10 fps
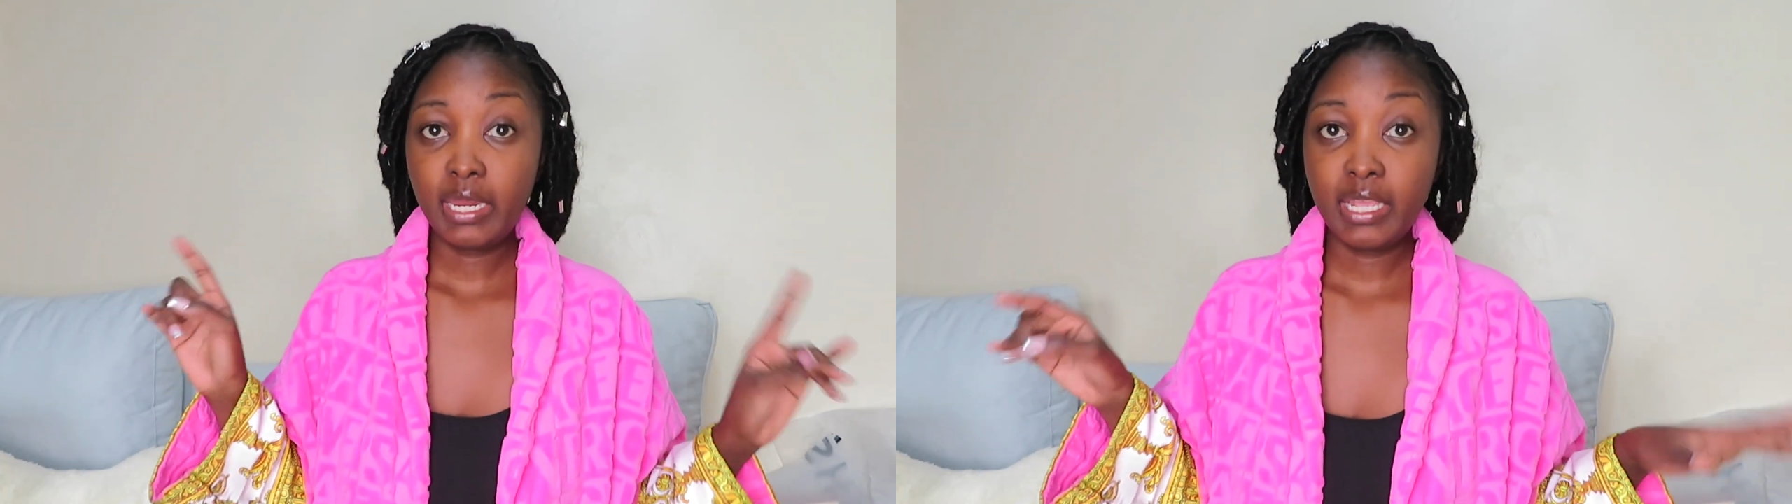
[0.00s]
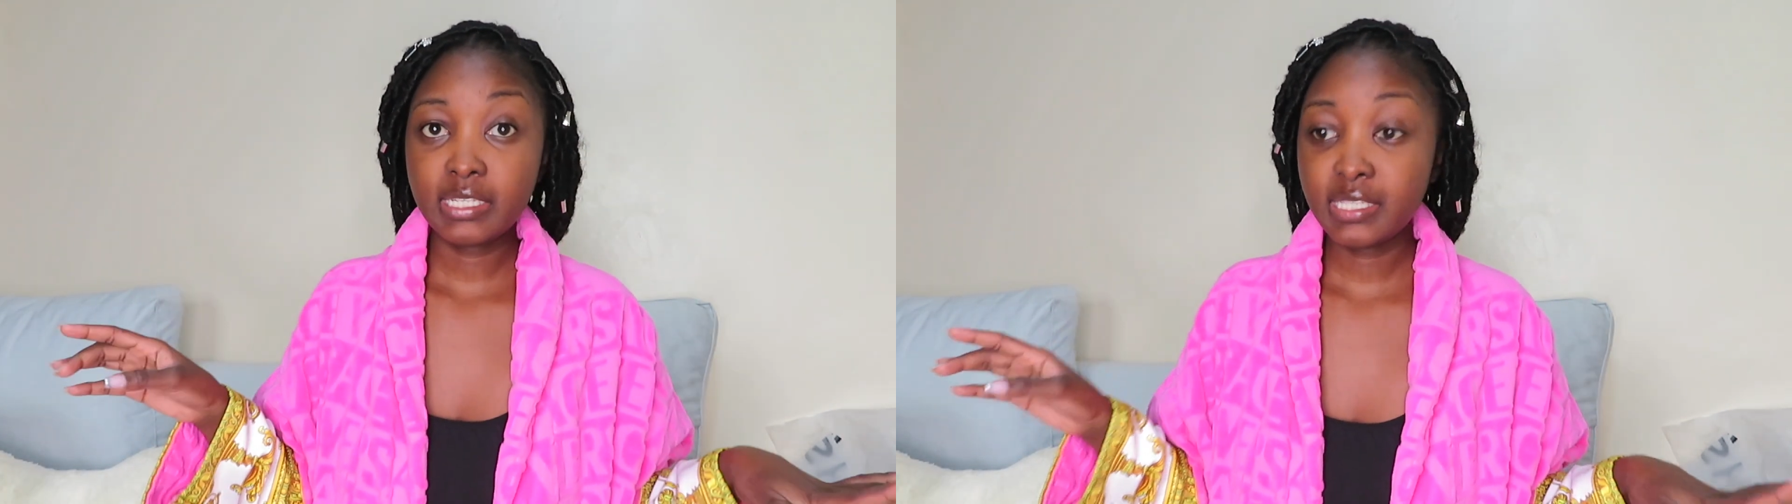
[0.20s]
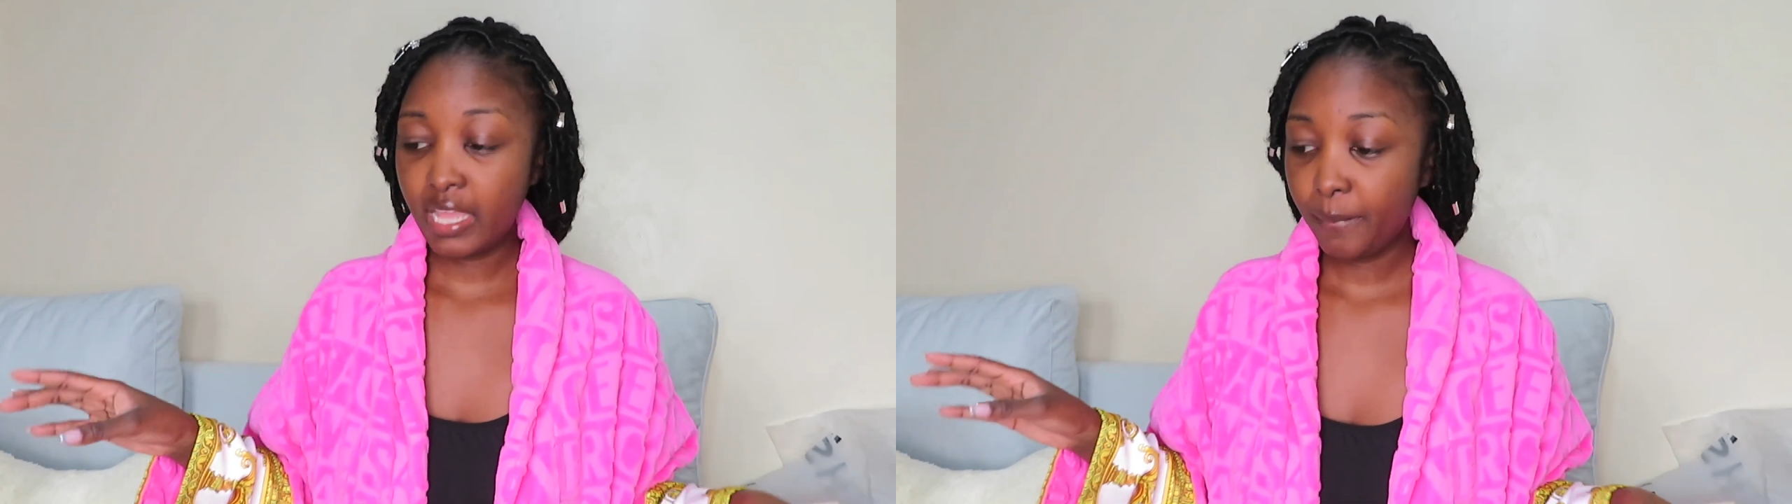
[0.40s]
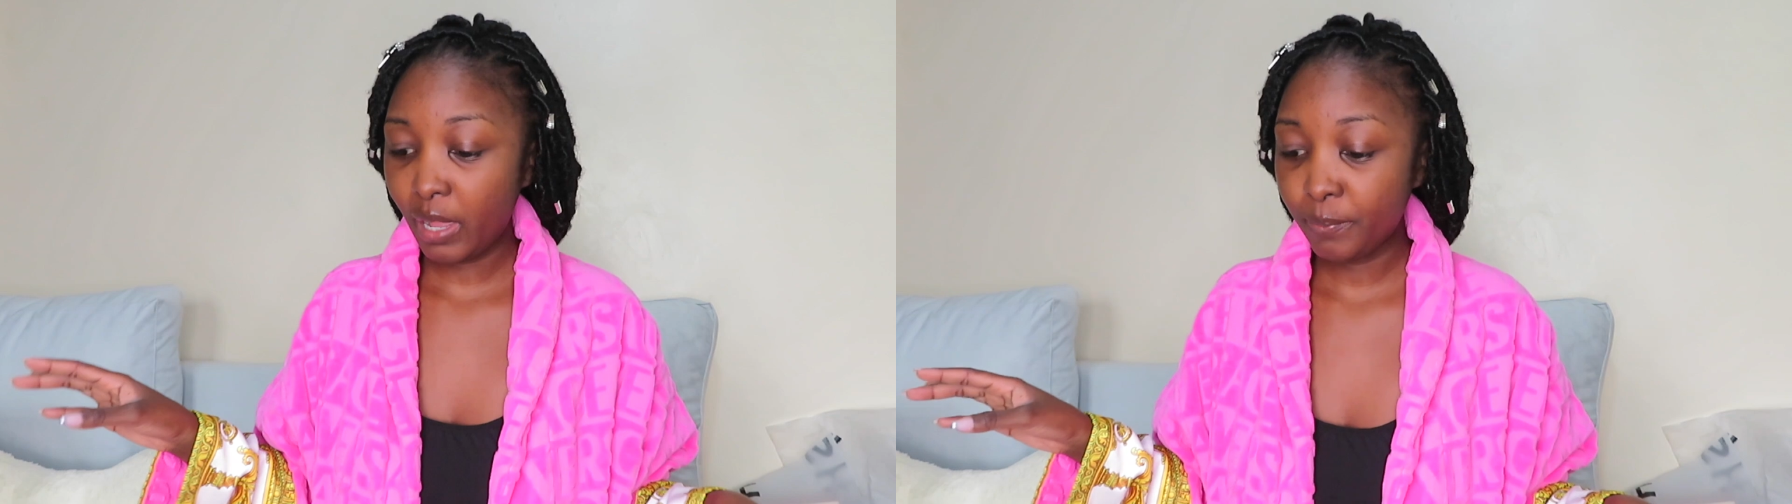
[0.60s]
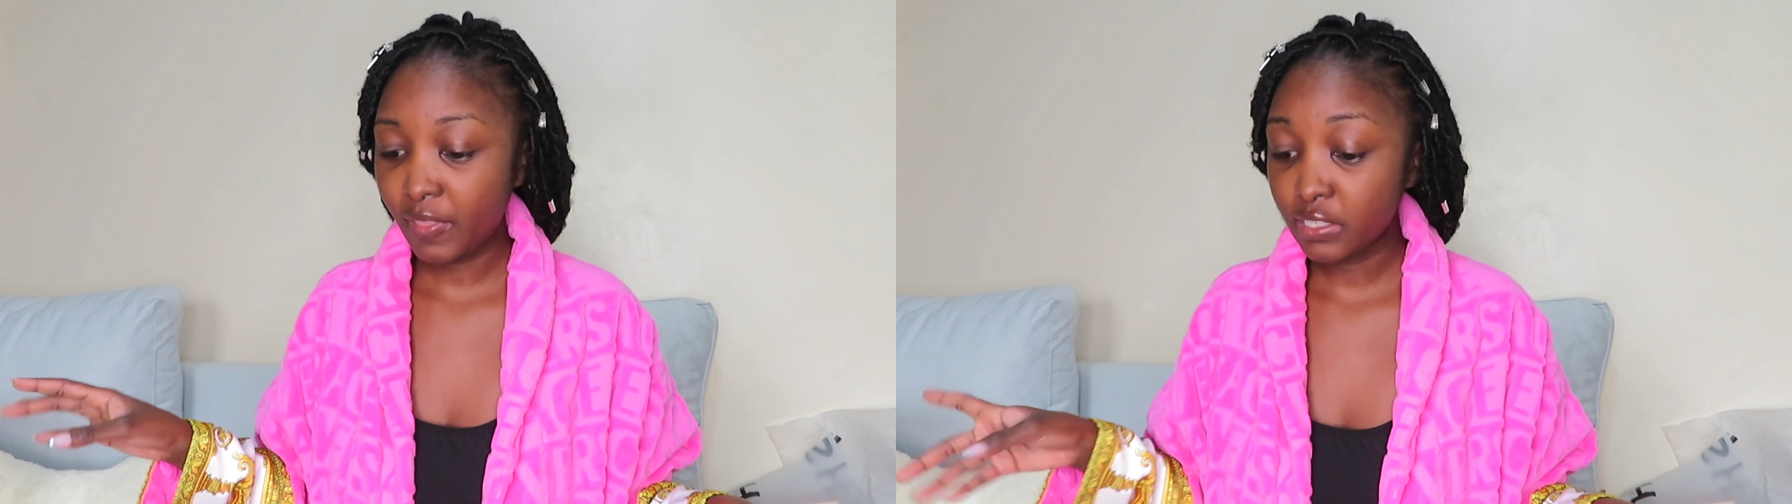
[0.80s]
next time
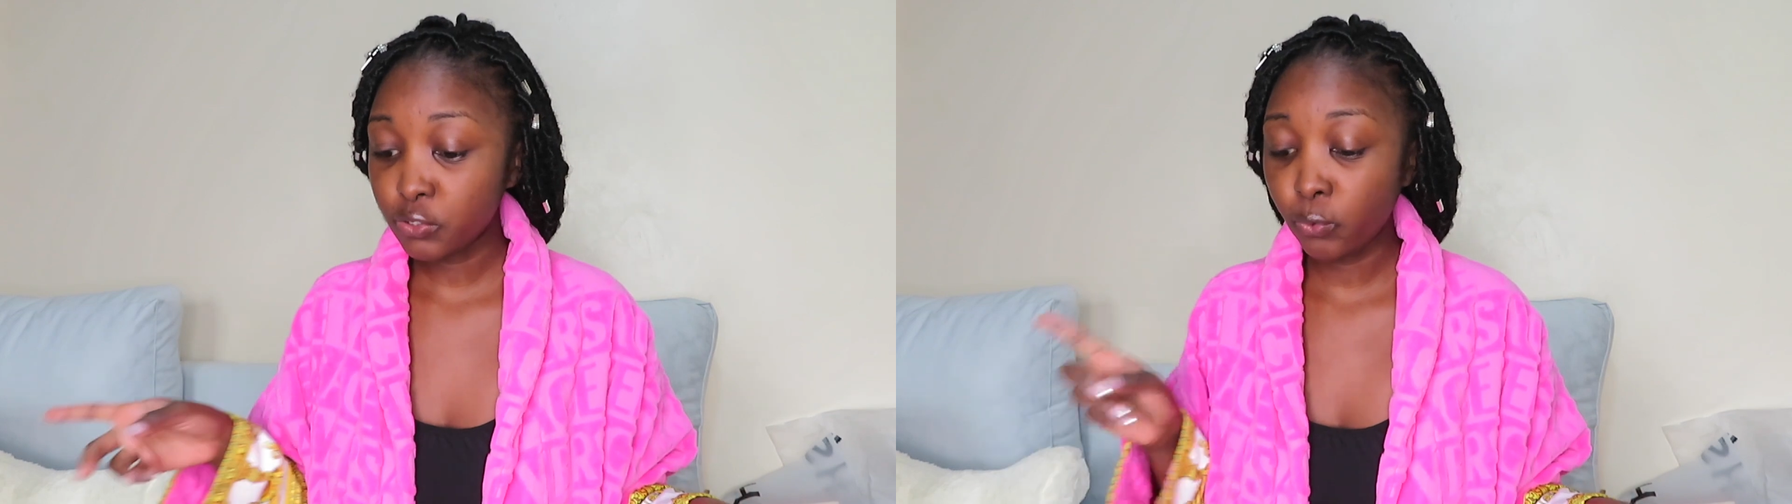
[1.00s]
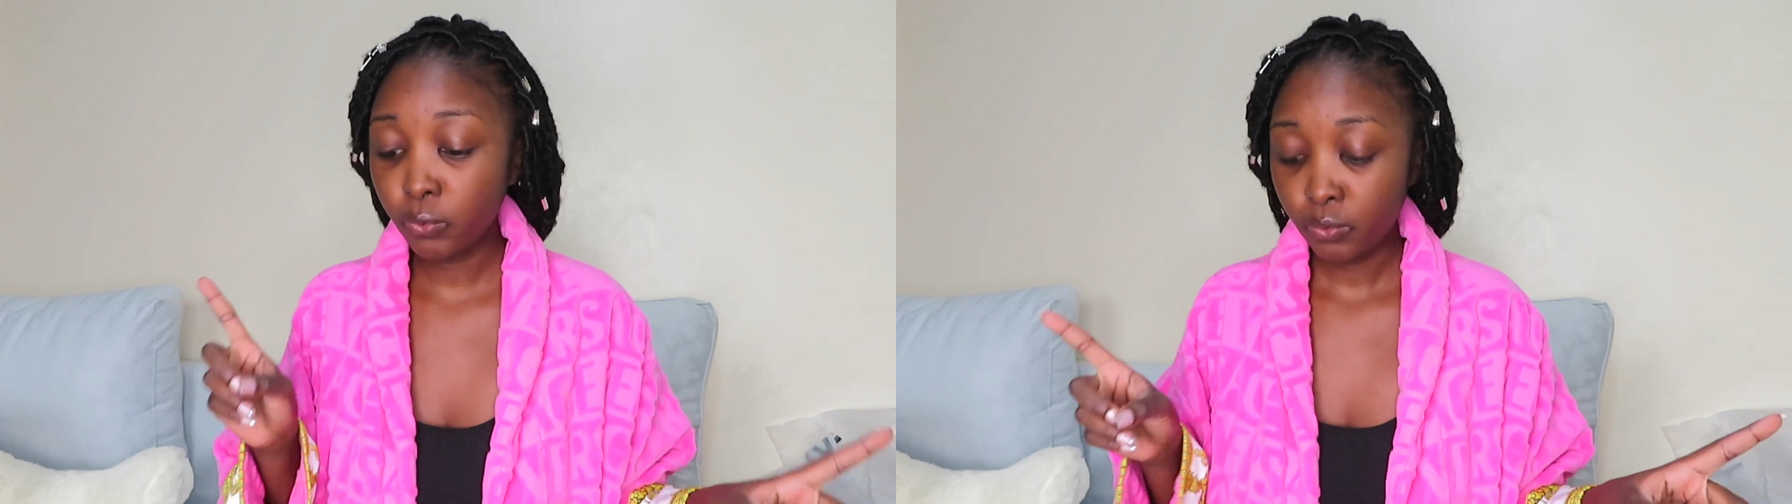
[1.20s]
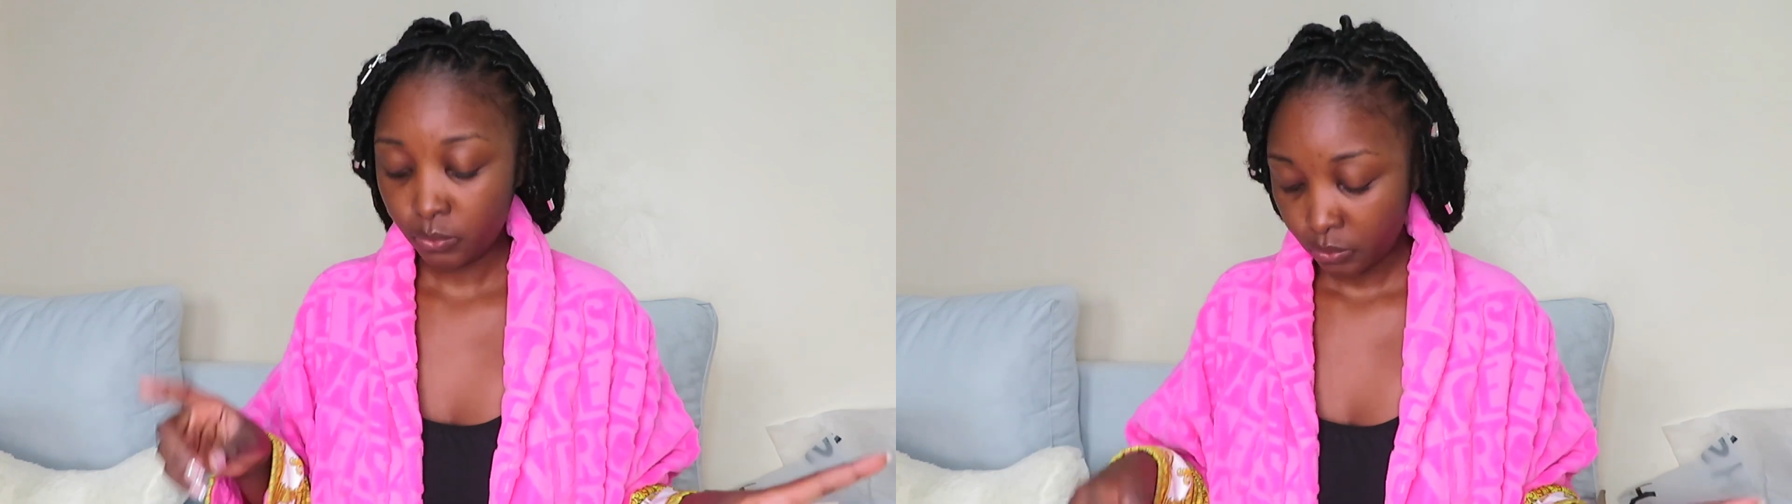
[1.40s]
I'm there. So